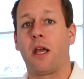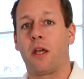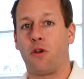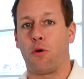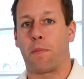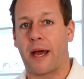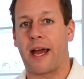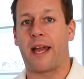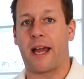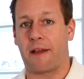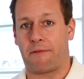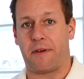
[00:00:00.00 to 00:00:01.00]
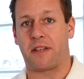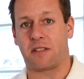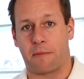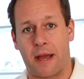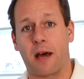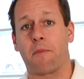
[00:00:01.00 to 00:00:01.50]
You pay a fixed
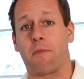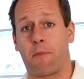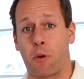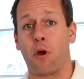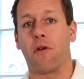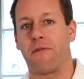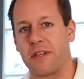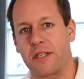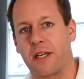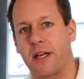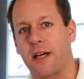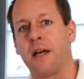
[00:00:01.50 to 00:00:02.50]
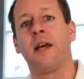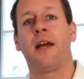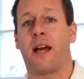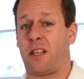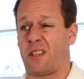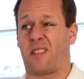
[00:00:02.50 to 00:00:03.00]
amount per visitor
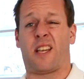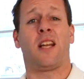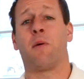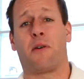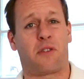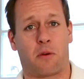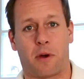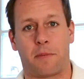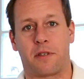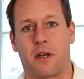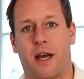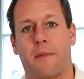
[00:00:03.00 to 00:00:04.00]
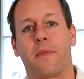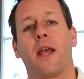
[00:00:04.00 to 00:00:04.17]
and you send them off to the website.